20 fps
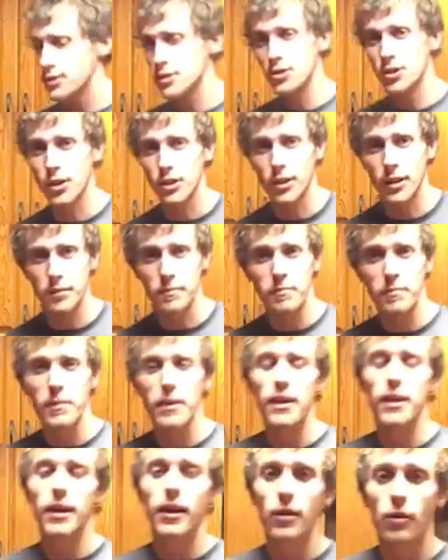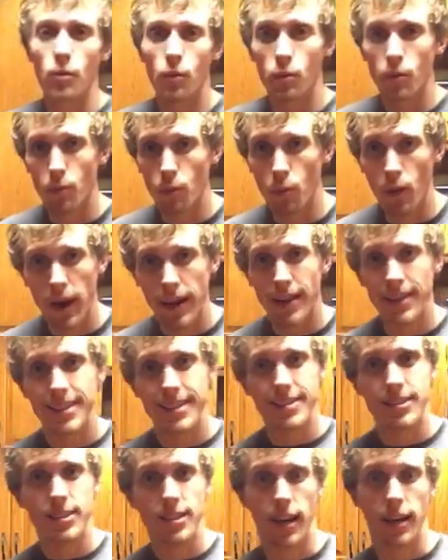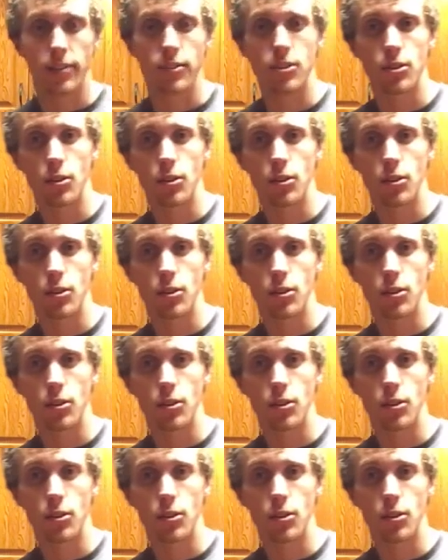it's cooking. When it's done,